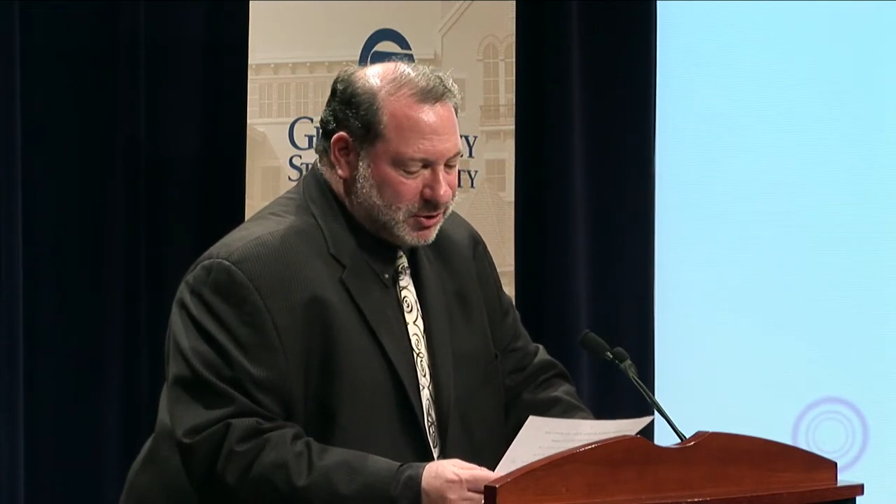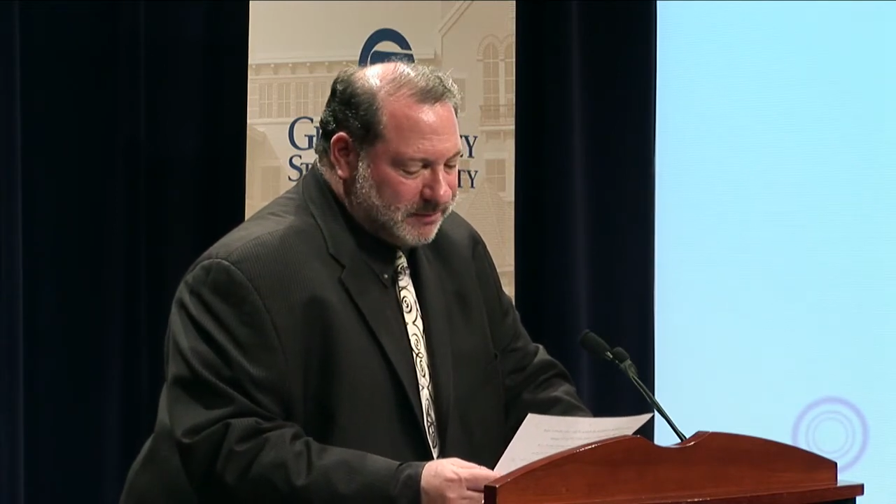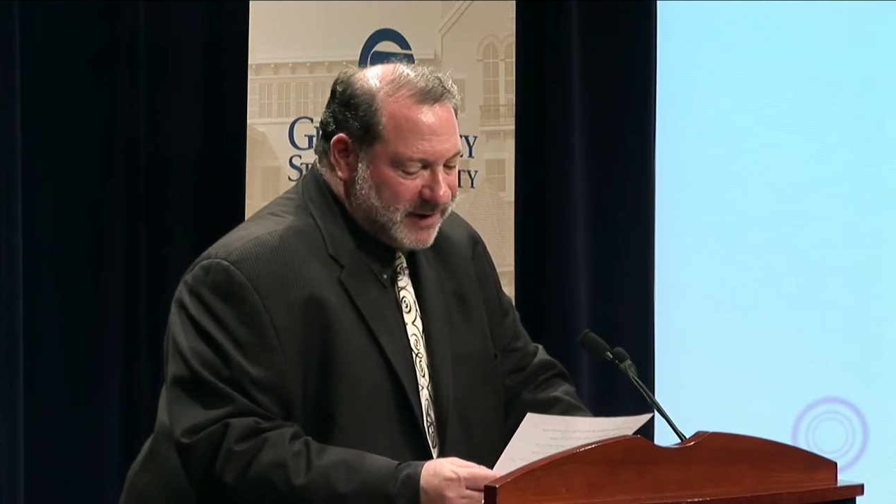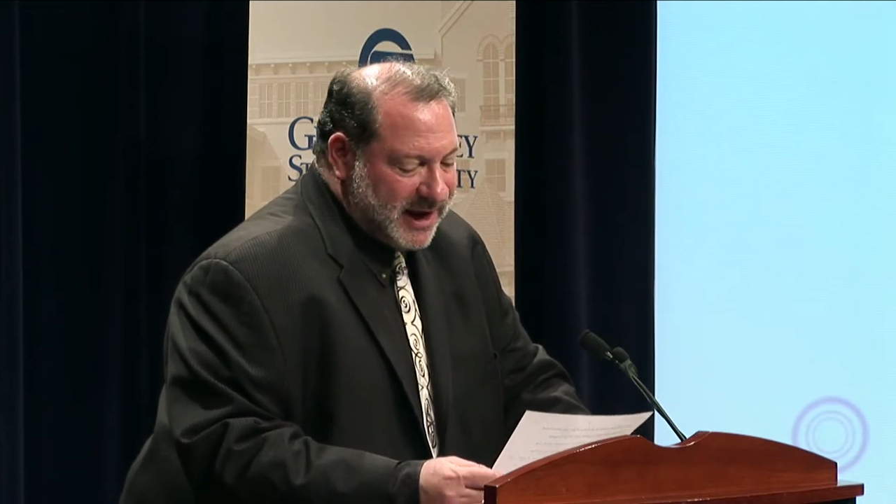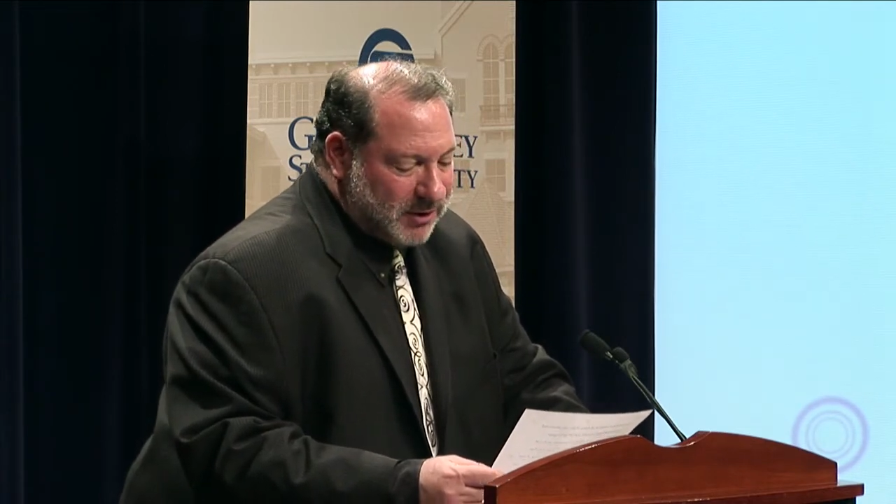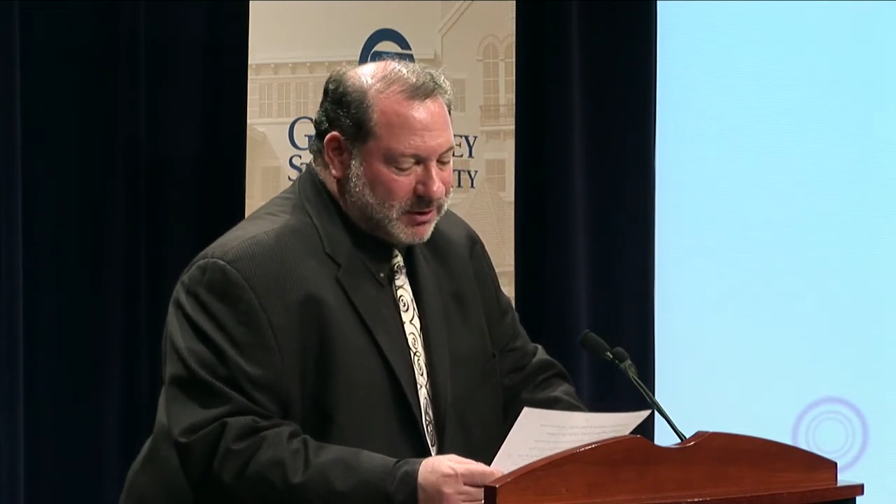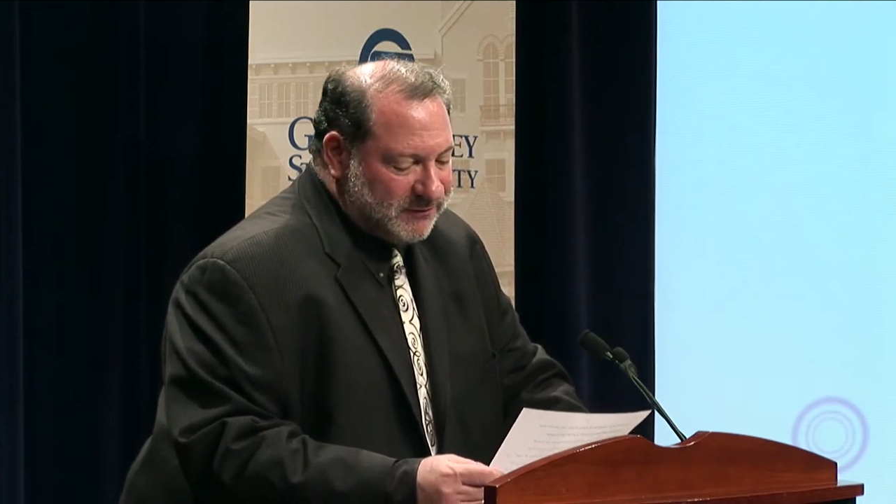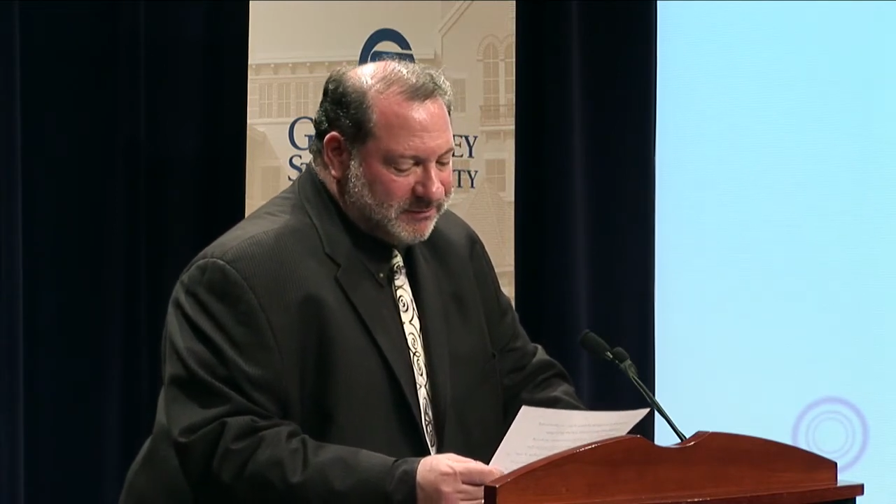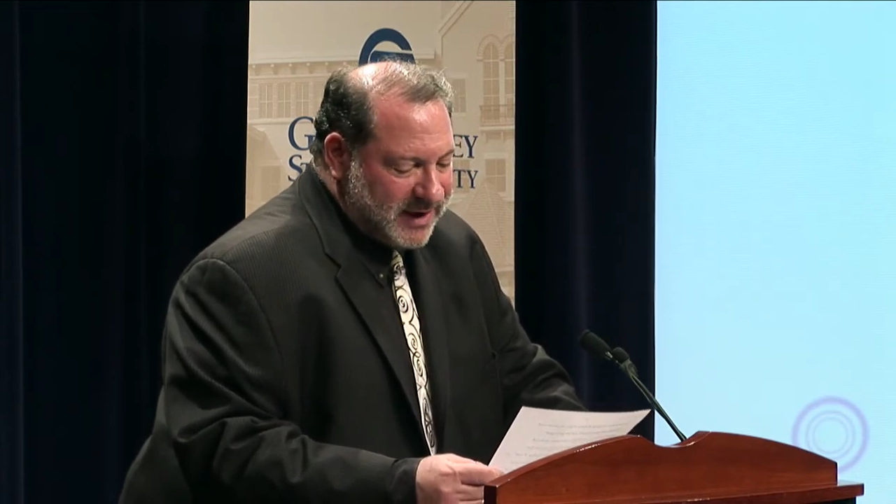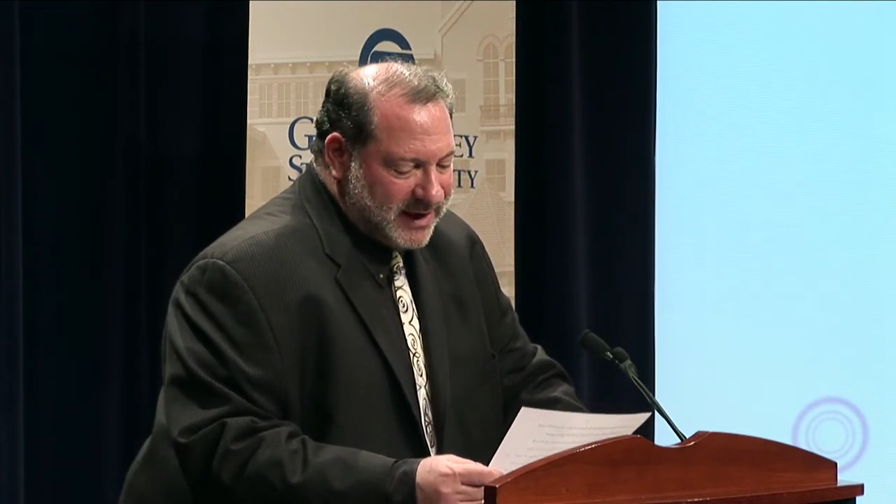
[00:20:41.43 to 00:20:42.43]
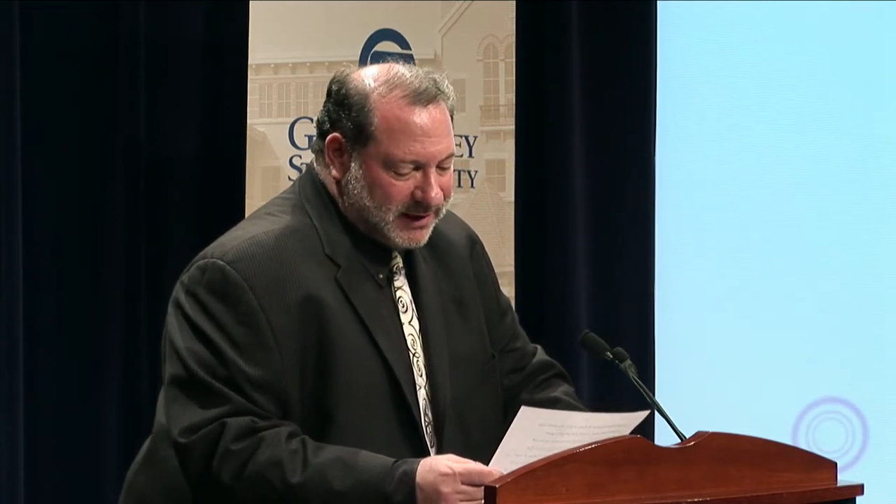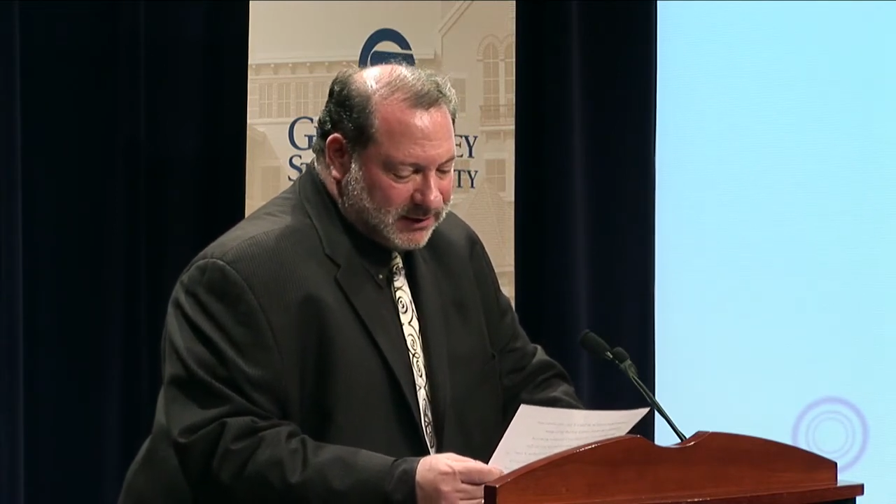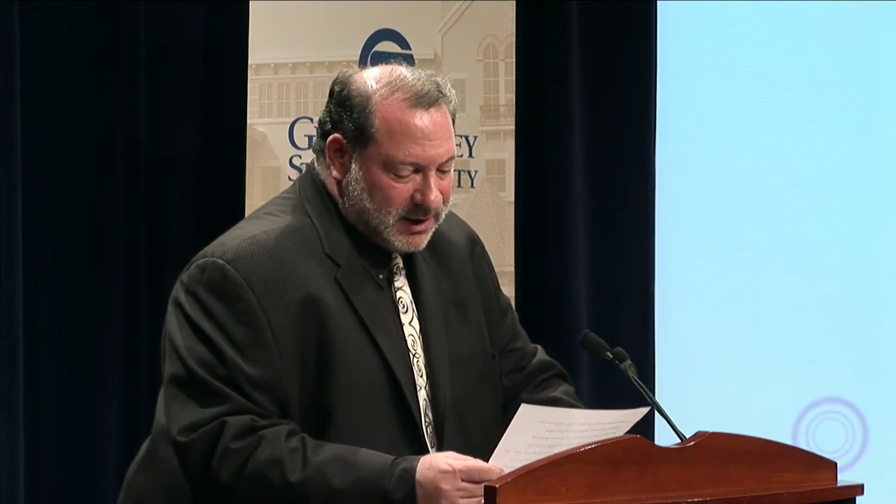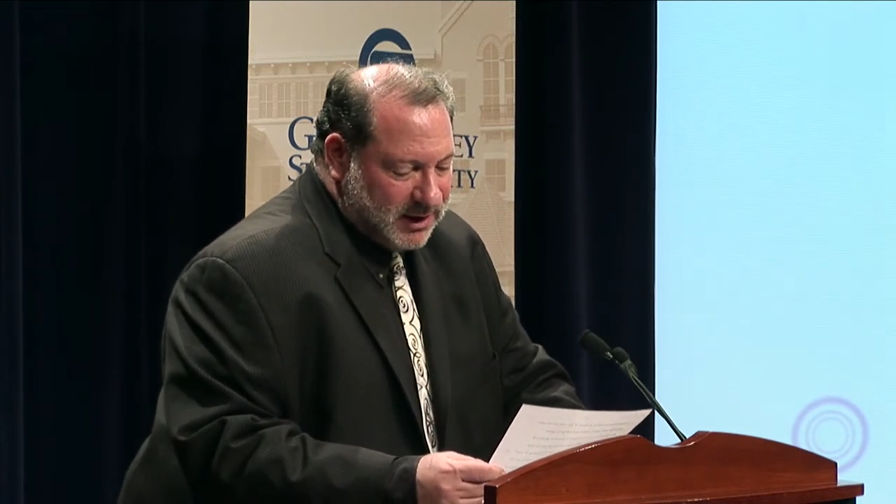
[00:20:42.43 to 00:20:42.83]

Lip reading: or power of man